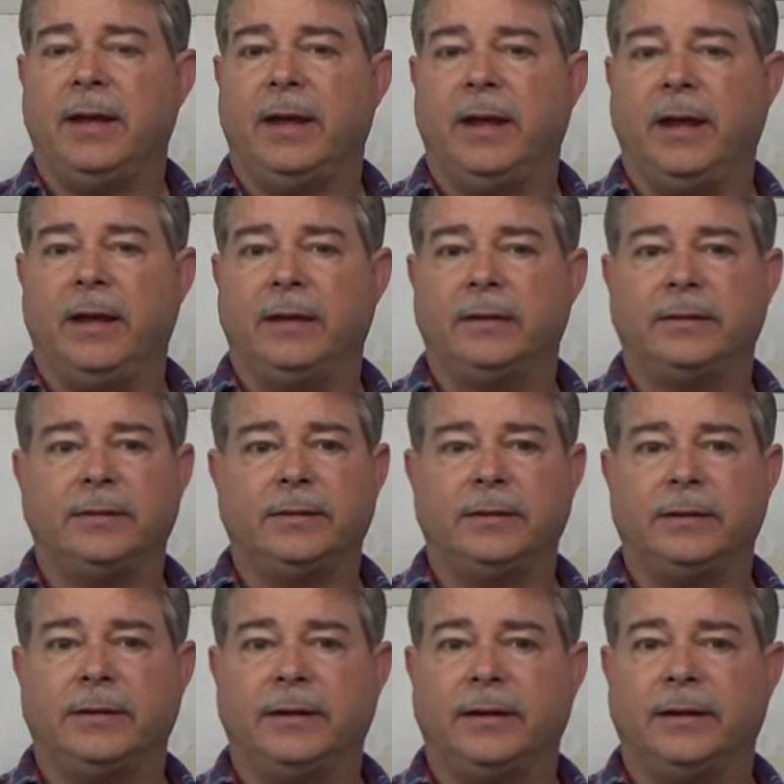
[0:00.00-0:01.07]
And
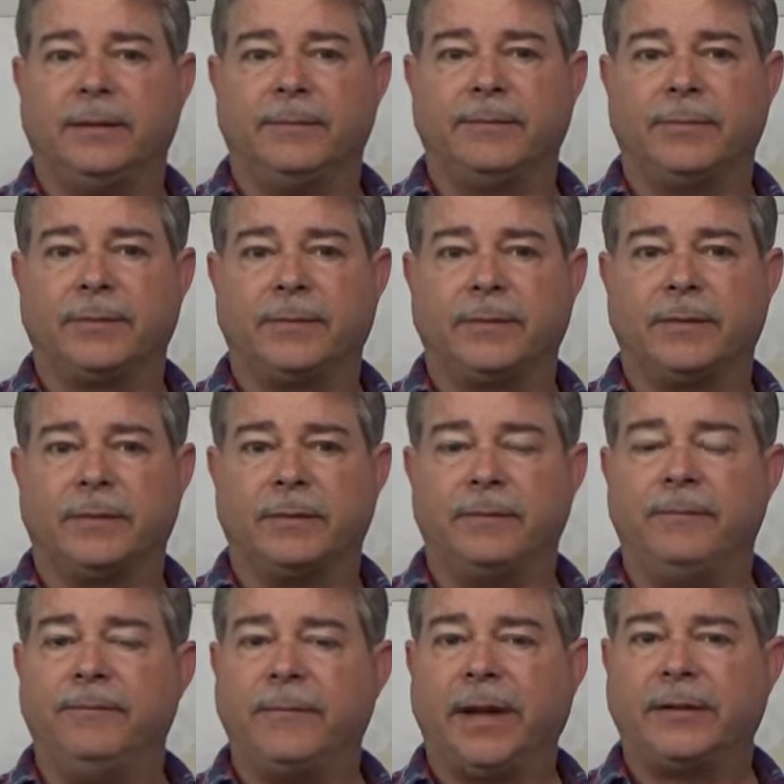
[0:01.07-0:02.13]

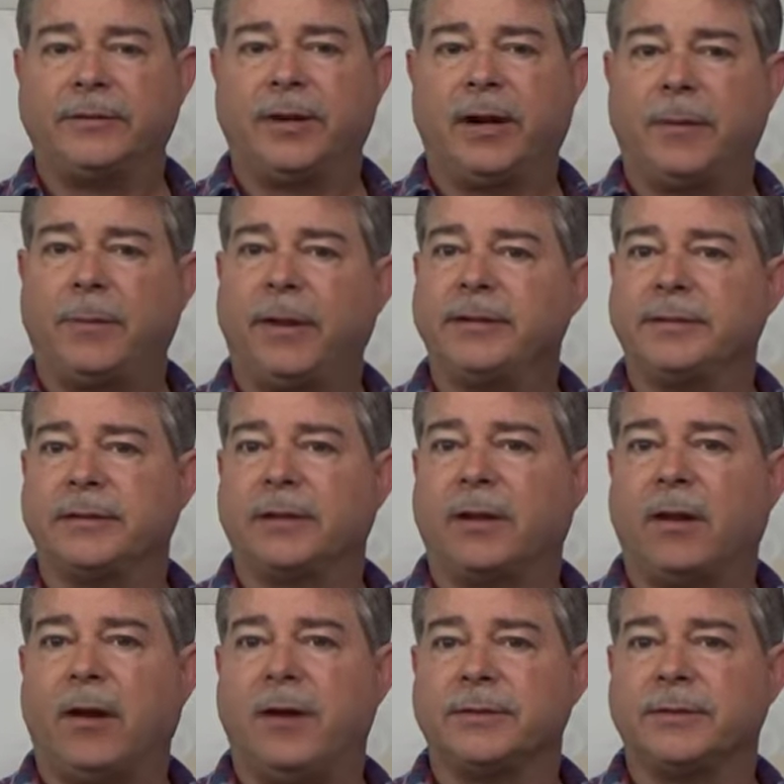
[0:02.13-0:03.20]
I tried to place it in the
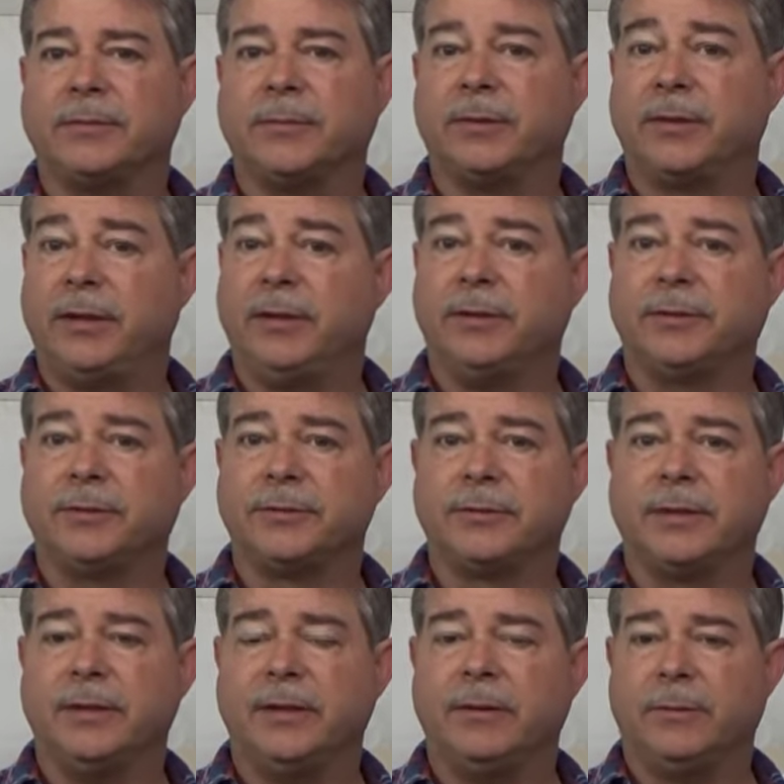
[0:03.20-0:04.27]
closet with
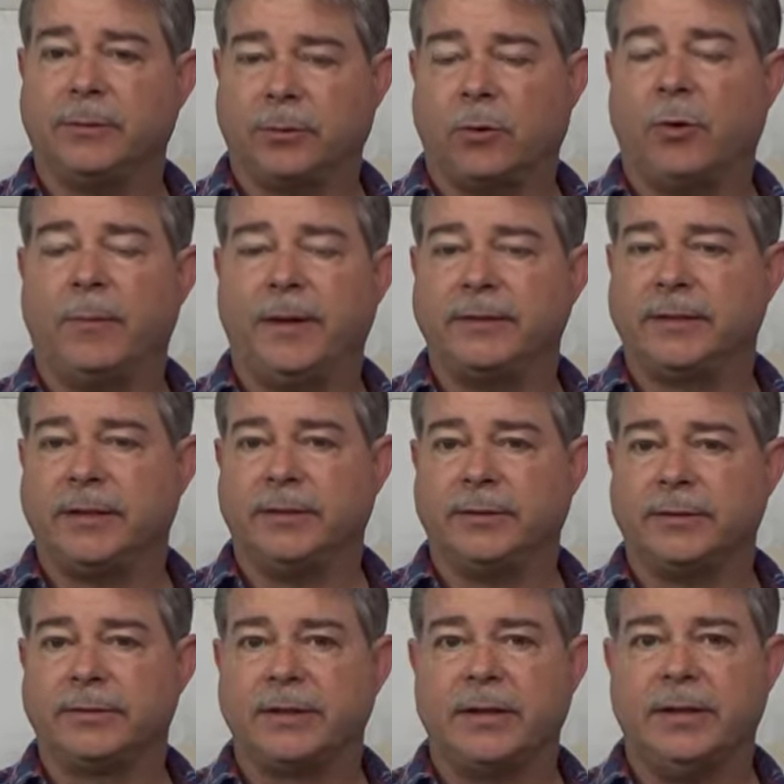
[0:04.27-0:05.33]
kills, with oil-based
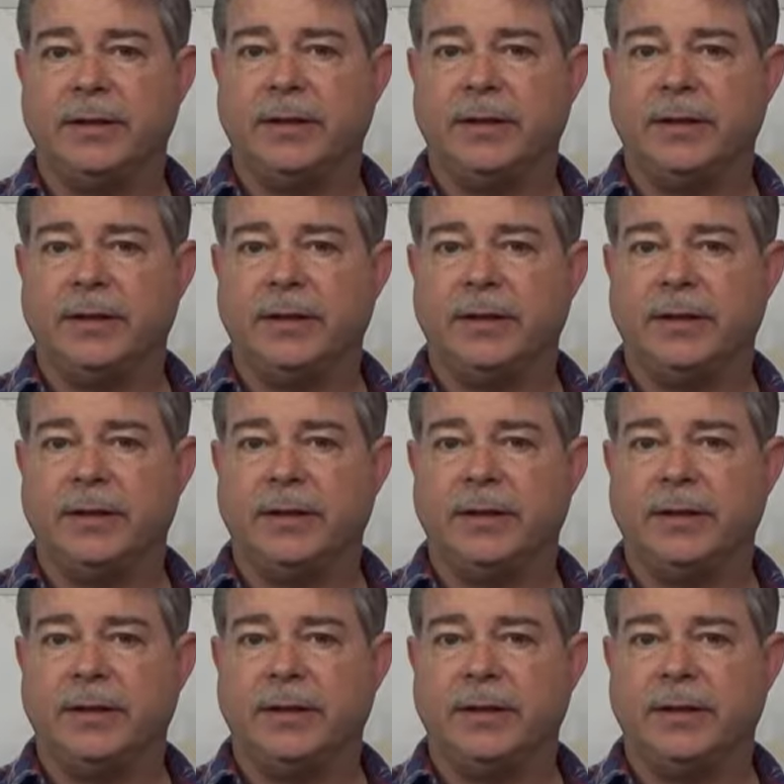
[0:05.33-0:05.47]
kills,